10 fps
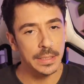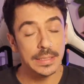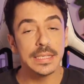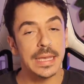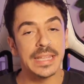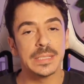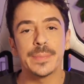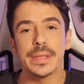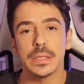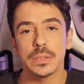to Let's
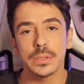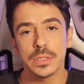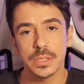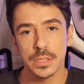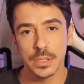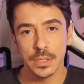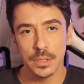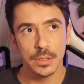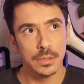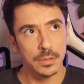Build
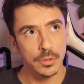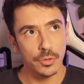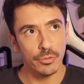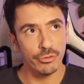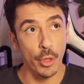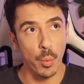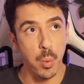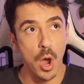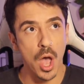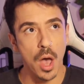the
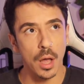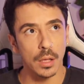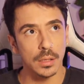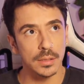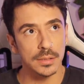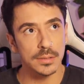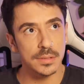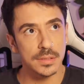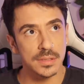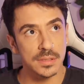World.